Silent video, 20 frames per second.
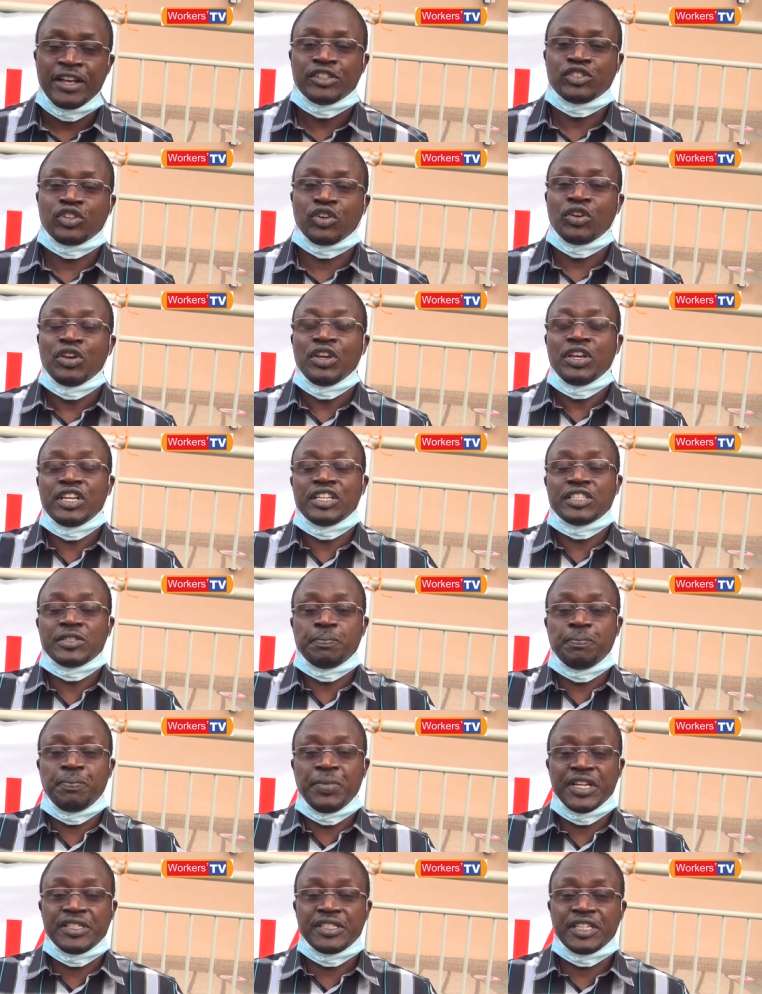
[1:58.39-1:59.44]
So it's
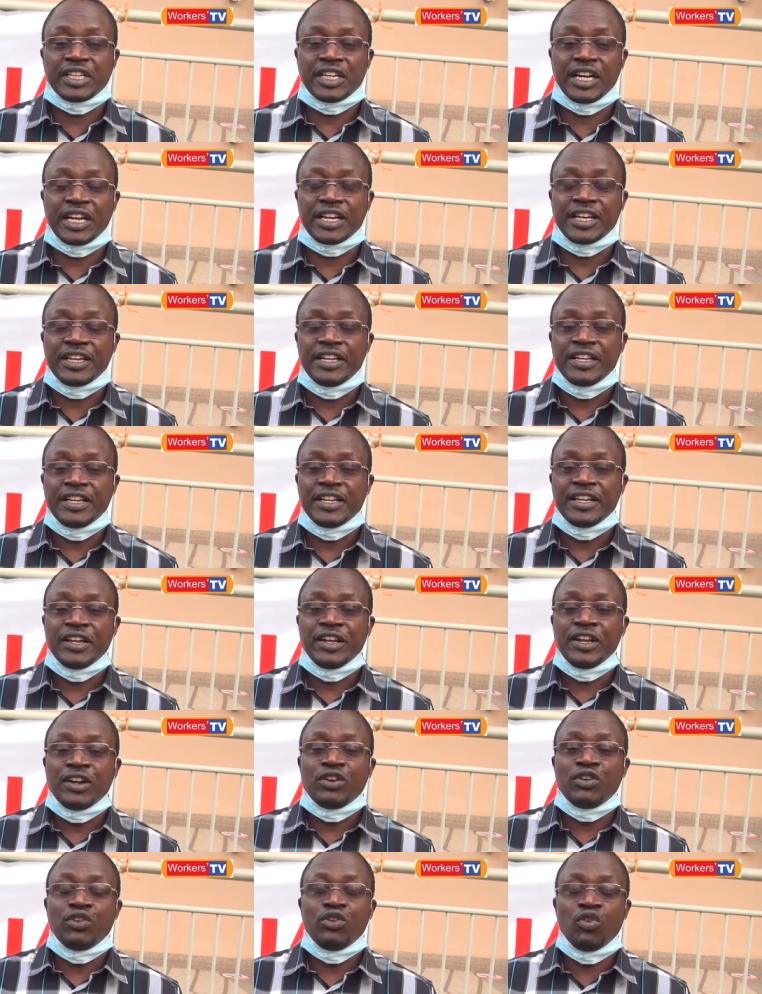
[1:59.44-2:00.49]
basically
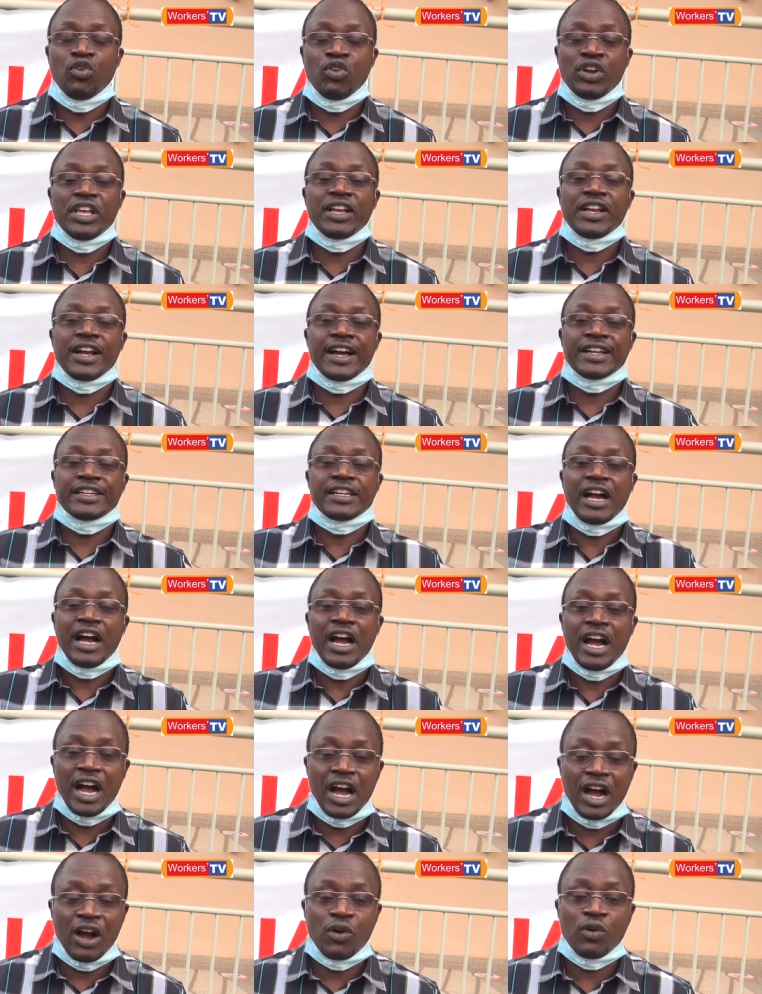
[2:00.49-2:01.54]
looking at
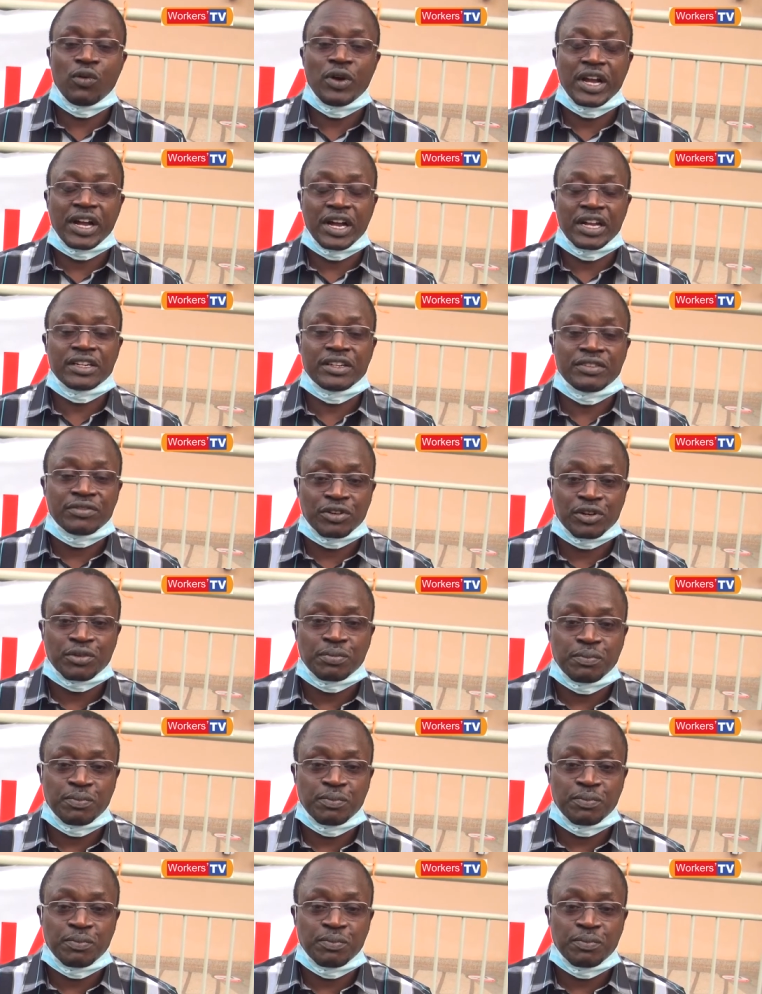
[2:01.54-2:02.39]
how we can develop